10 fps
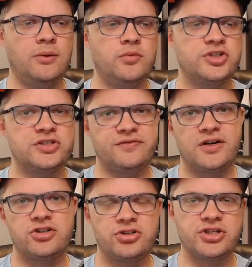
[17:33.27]
which is a
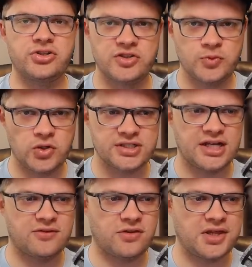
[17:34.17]
very traditional sports
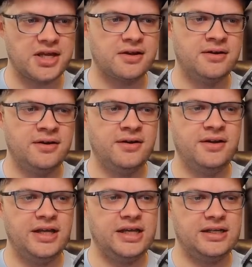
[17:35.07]
kind of a thing.
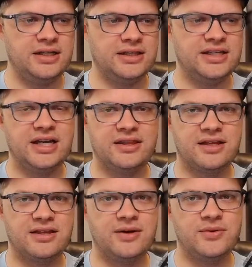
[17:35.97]
In League, I
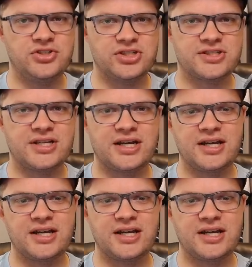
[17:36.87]
think they would just